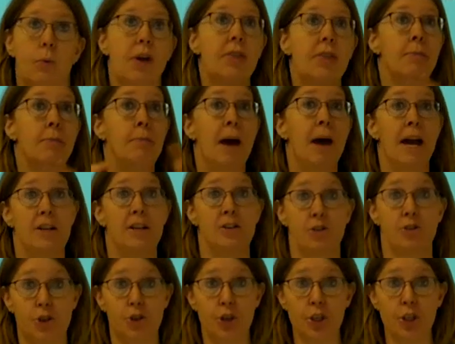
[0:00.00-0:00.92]
with
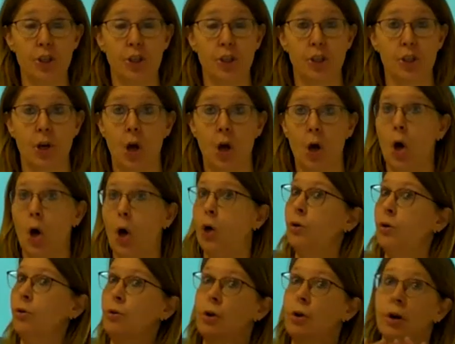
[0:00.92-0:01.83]
benches,
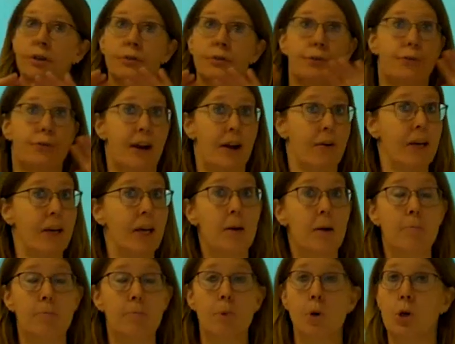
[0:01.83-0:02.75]
not very
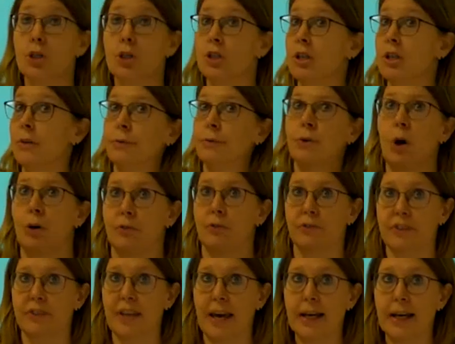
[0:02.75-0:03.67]
immersive
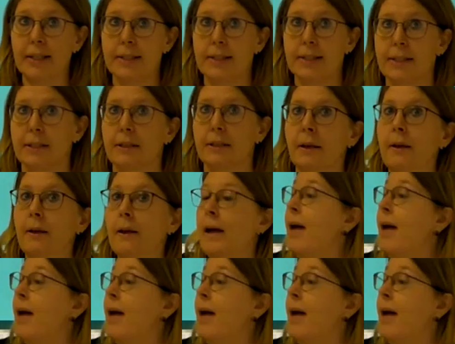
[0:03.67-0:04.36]
context,